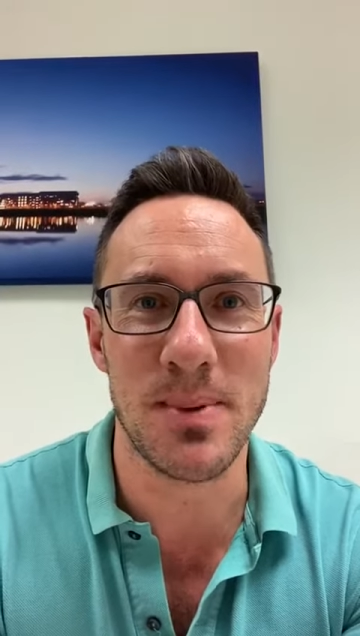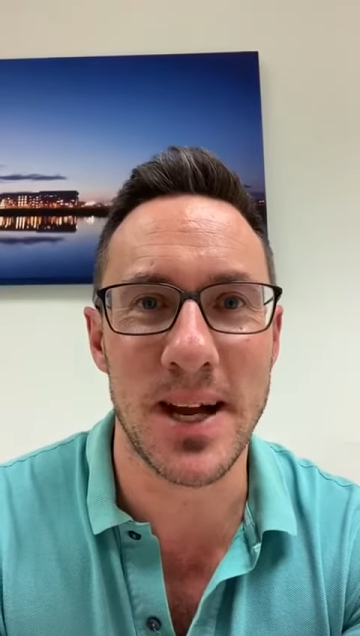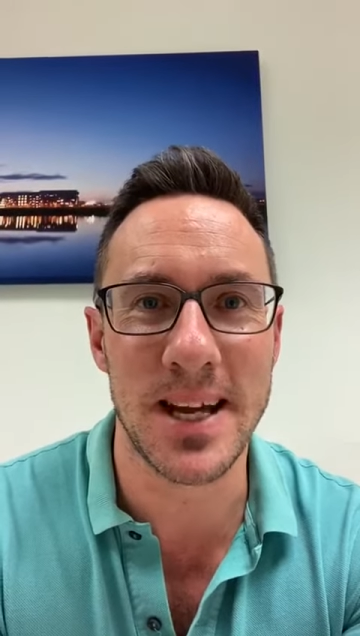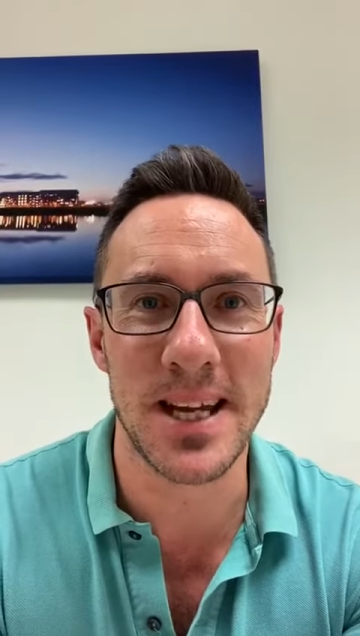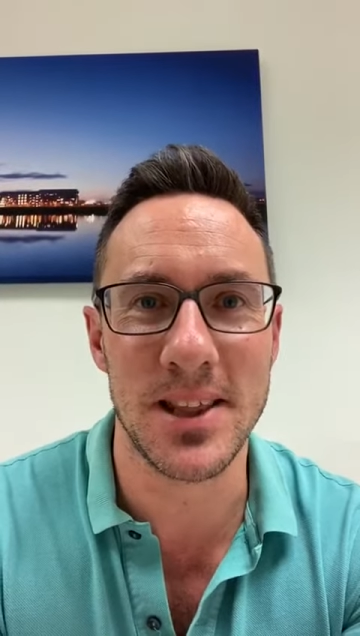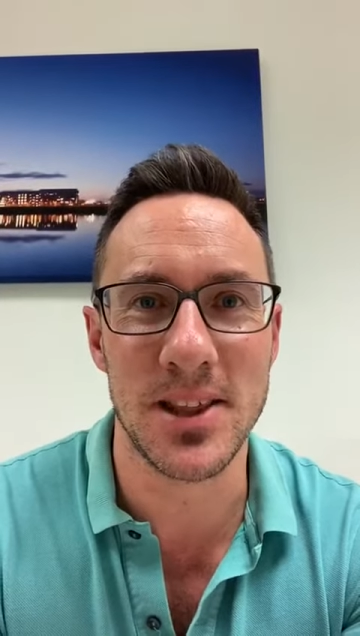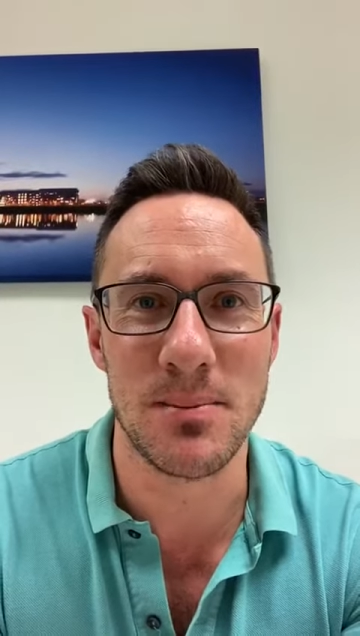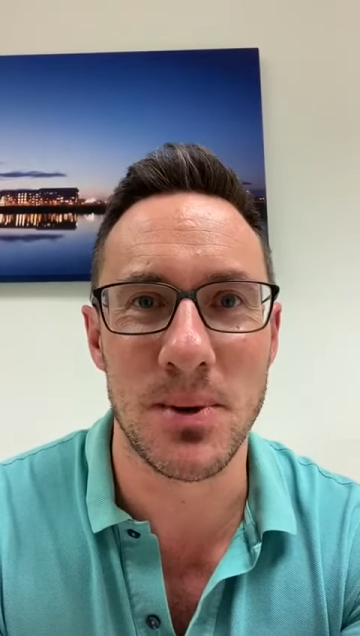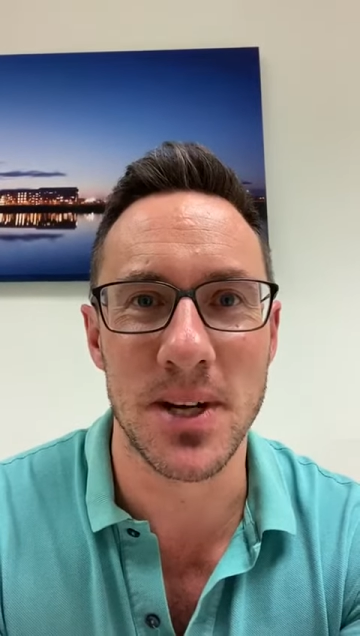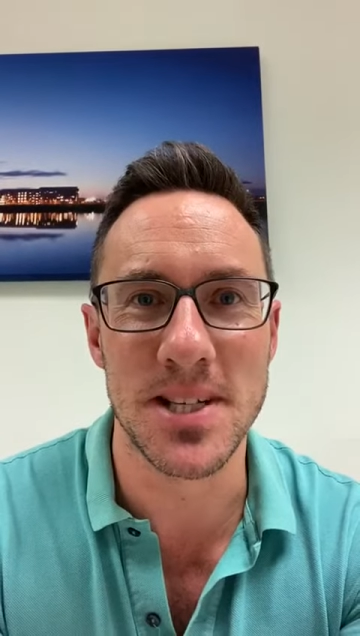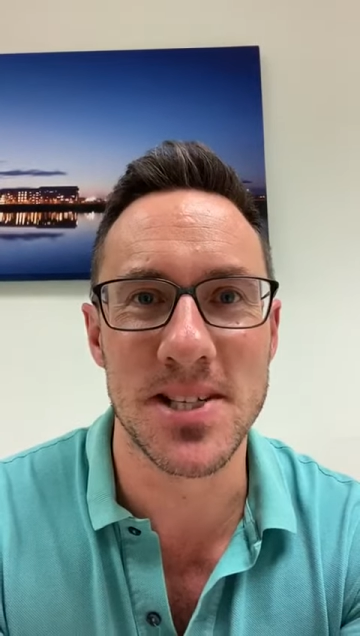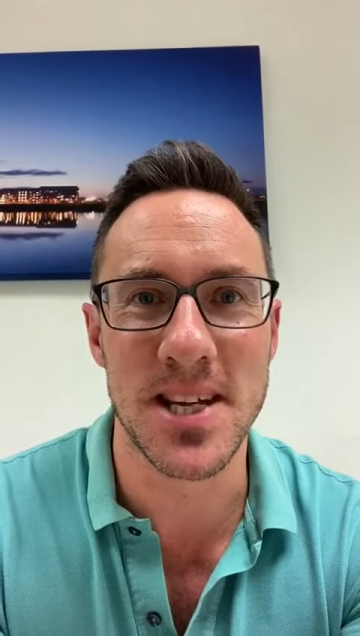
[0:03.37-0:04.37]
back in the
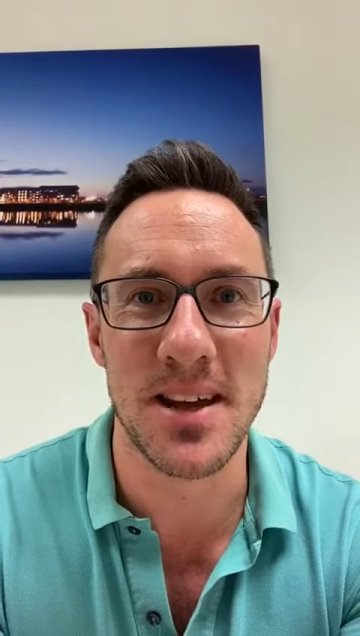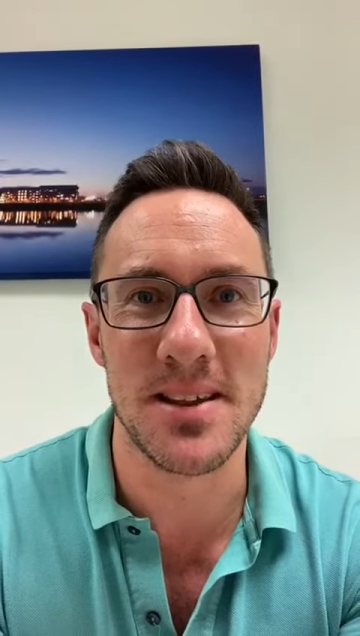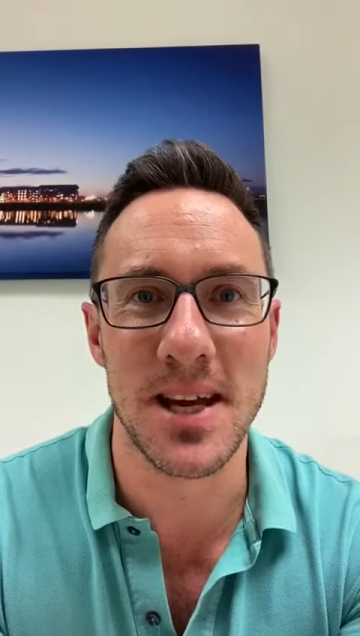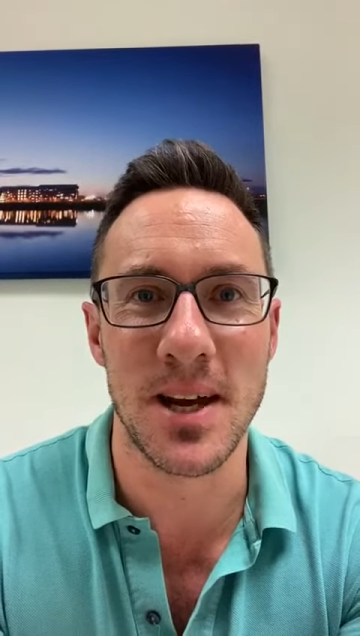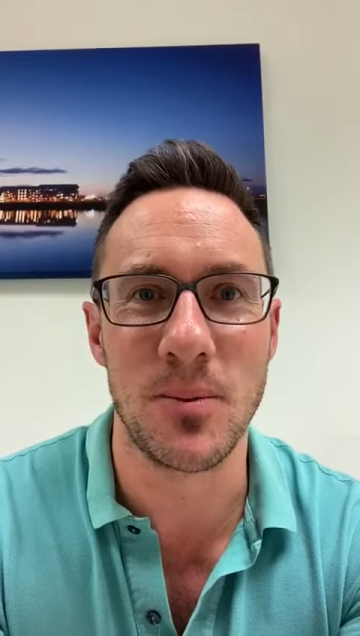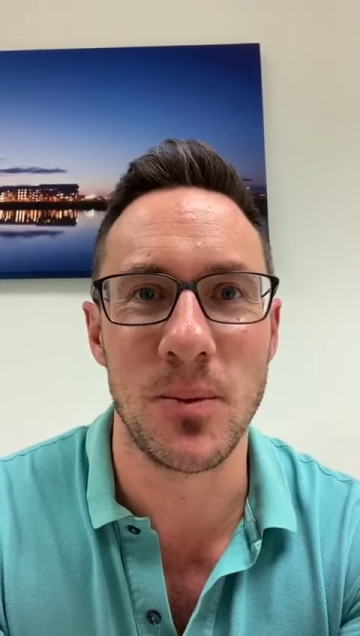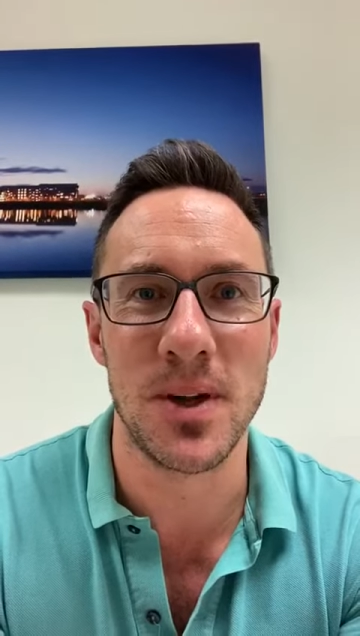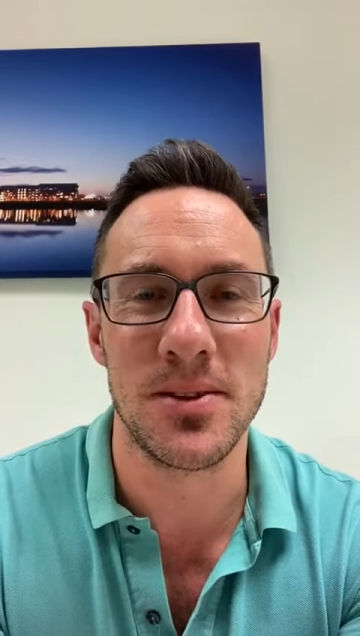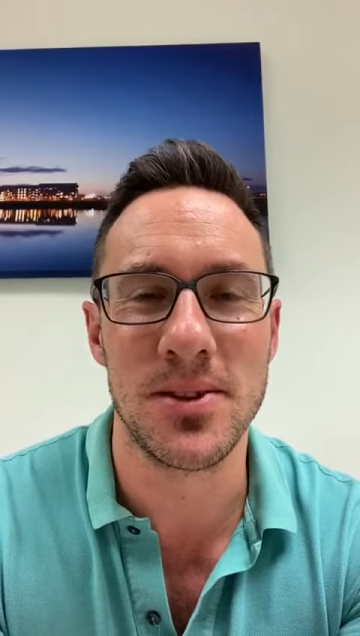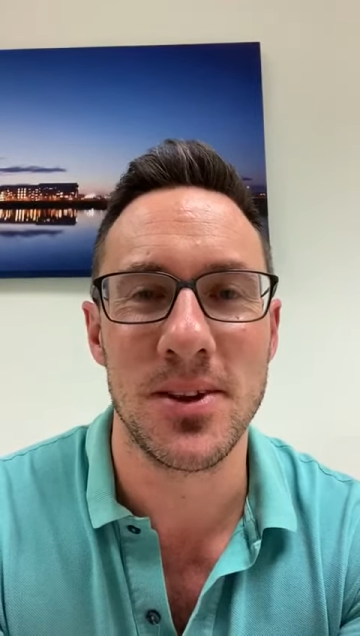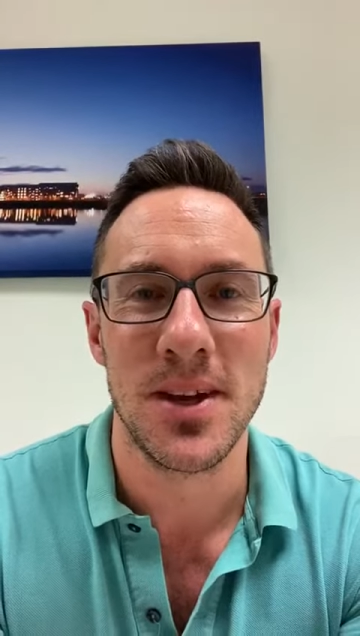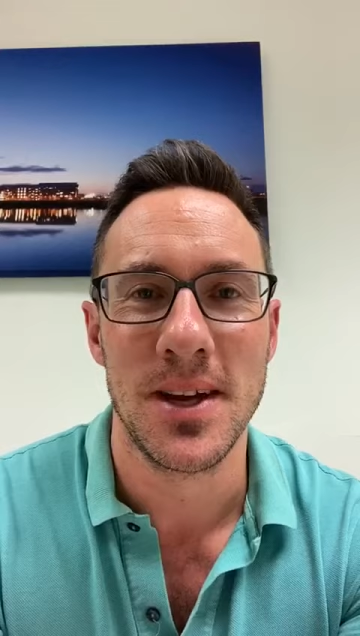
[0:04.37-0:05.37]
mindset then
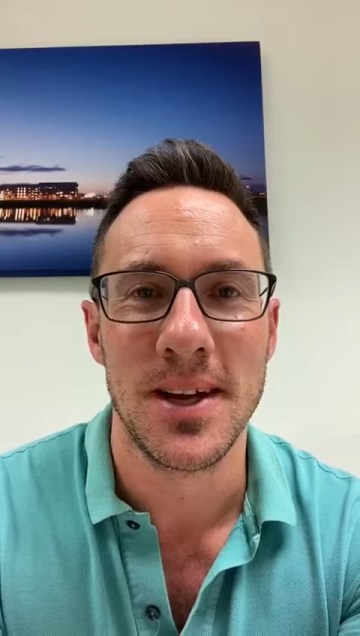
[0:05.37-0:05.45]
with